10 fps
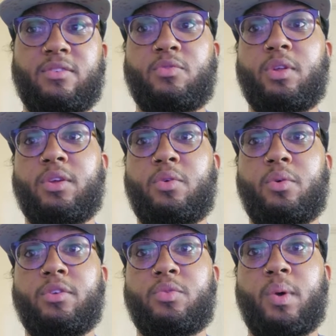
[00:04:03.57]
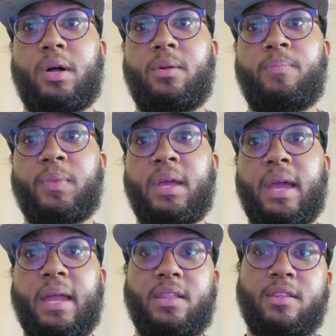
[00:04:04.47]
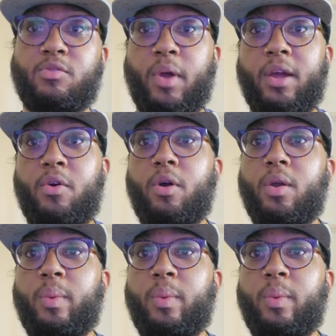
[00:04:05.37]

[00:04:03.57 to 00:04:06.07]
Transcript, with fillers: is really cool as well. And in this right corner,